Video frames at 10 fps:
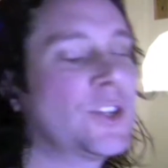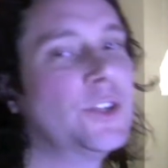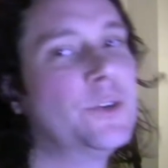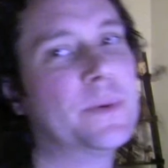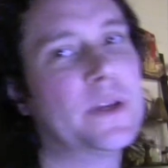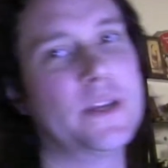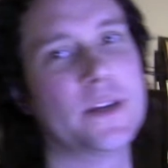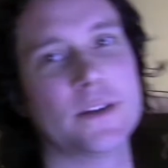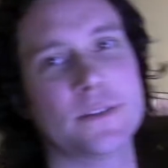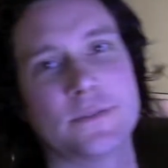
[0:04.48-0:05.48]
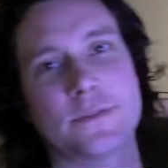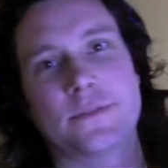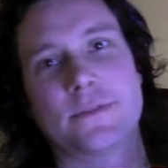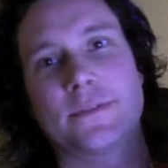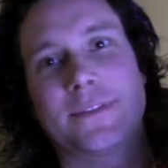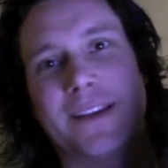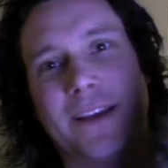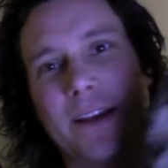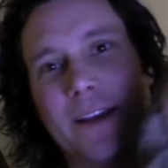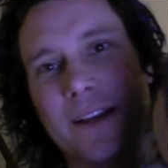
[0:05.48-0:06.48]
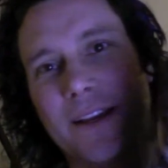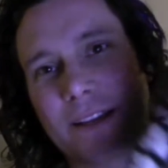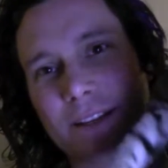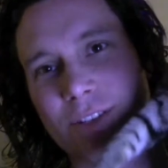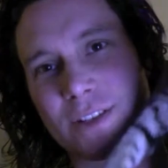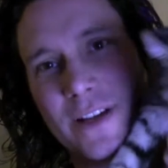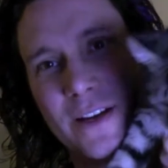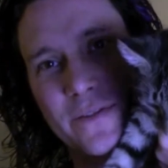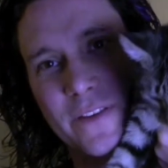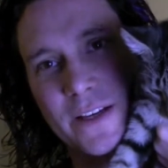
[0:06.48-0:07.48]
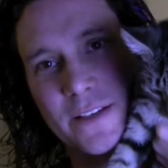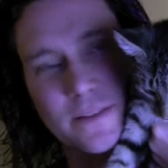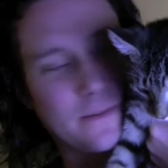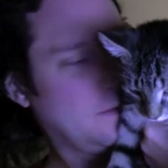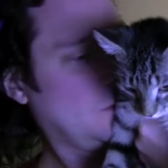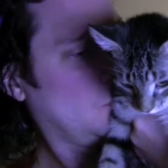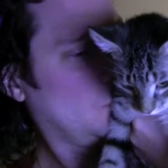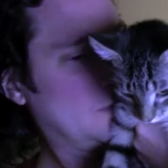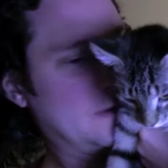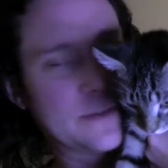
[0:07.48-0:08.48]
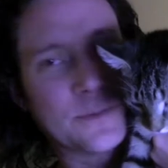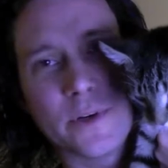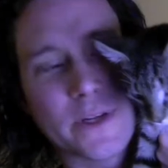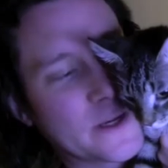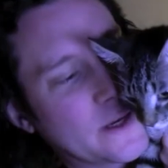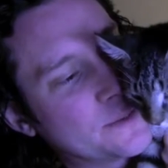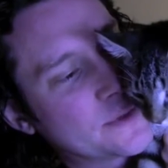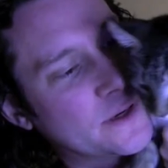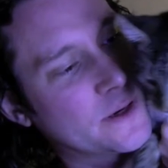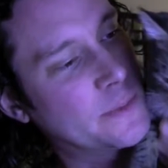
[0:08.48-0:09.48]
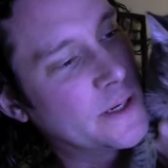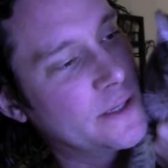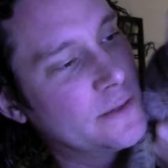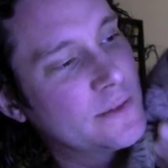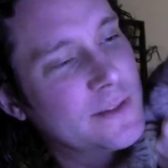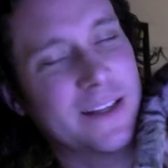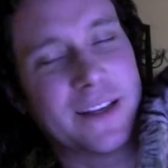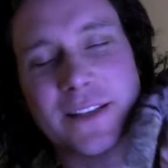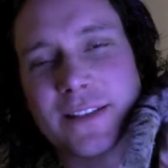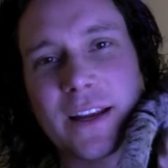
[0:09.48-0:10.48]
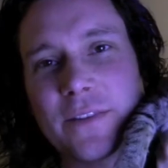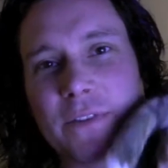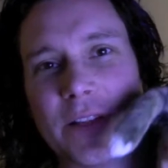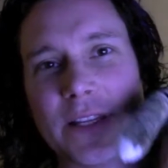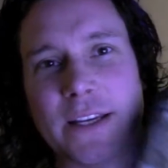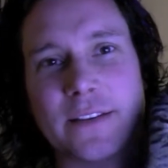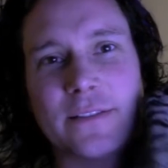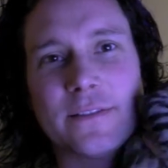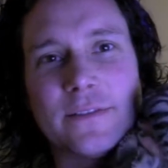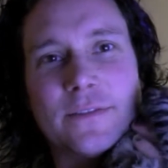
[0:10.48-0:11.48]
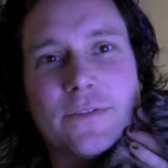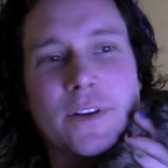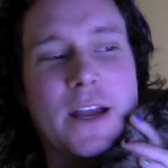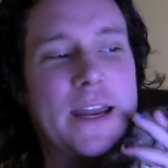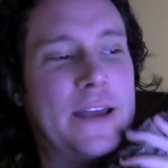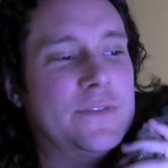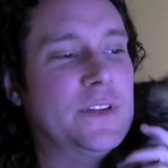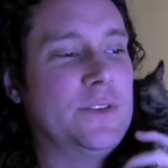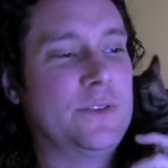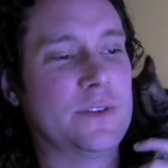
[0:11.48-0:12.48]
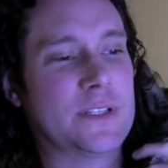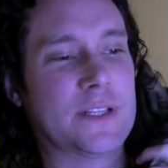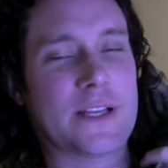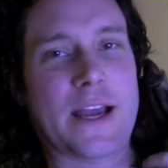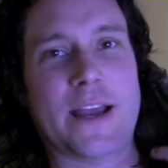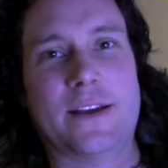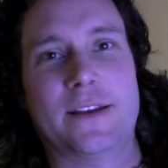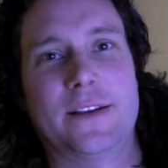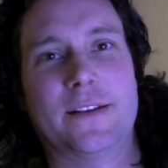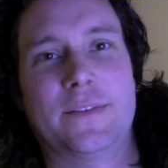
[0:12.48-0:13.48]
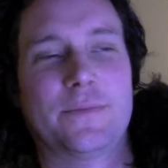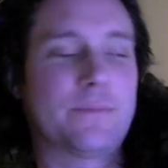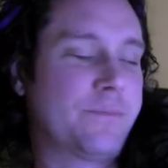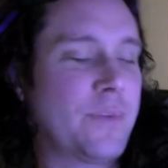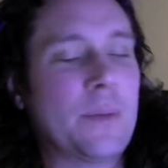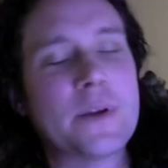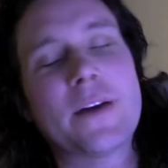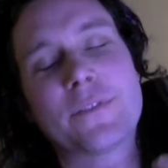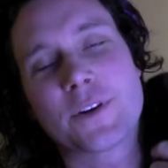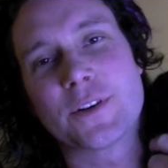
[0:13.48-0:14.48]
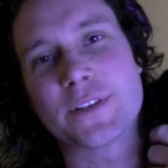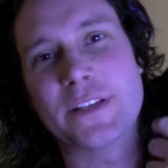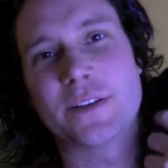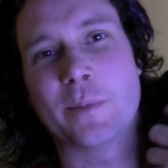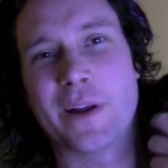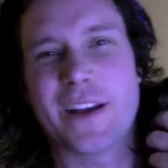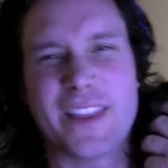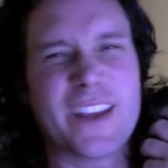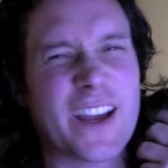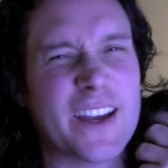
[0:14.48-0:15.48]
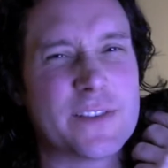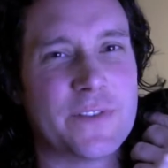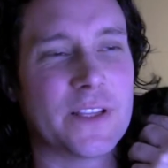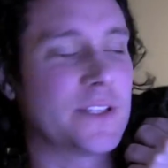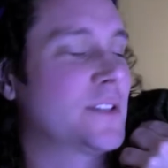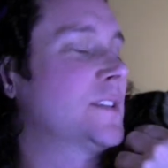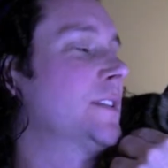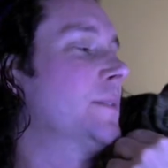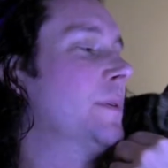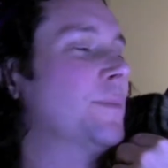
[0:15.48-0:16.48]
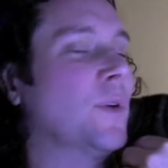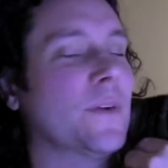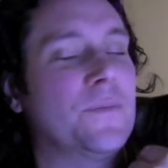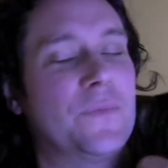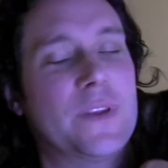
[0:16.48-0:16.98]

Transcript: Chalupa here just got fixed this morning. I'm sorry, buddy. It's not a fun thing for a guy to have to do to his little guy. Probably not for girls either, but I think guys feel it just a little bit more.